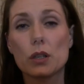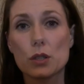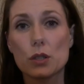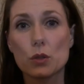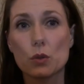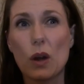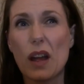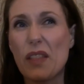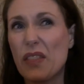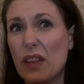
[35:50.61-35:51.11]

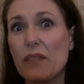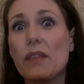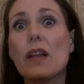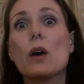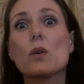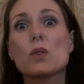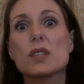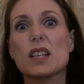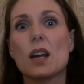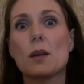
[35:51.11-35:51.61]
So, and then
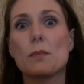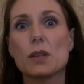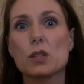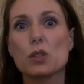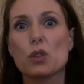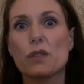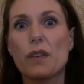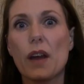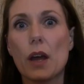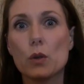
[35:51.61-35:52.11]
that will start my
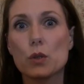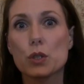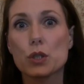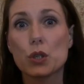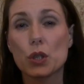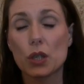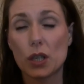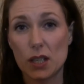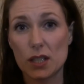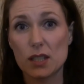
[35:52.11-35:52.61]
sort of house
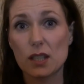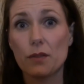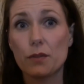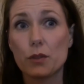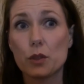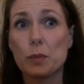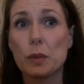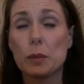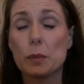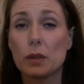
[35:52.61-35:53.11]
tour because a
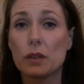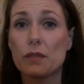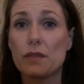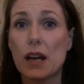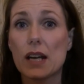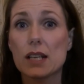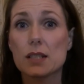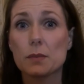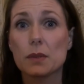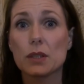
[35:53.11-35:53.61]
few people have
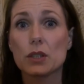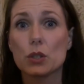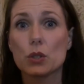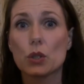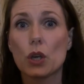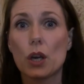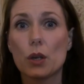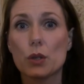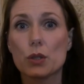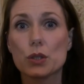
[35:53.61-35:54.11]
asked me to
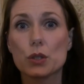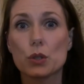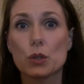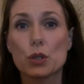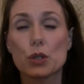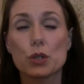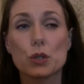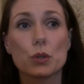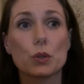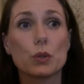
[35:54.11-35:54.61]
do a house
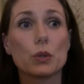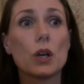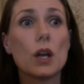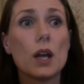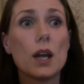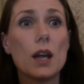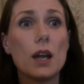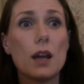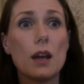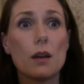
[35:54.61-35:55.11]
tour. So
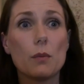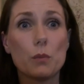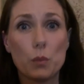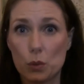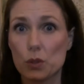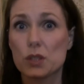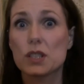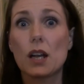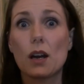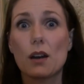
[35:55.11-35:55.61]

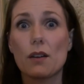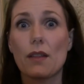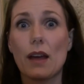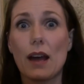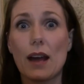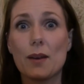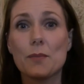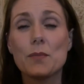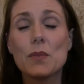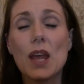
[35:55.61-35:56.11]
we'll start
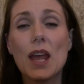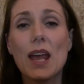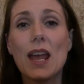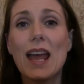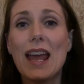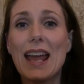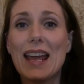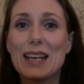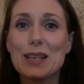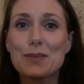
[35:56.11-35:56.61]
that.
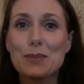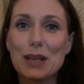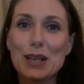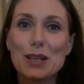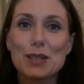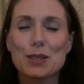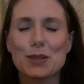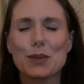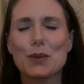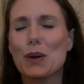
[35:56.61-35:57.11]

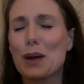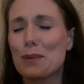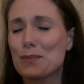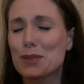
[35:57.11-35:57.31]
Anyway, so I'm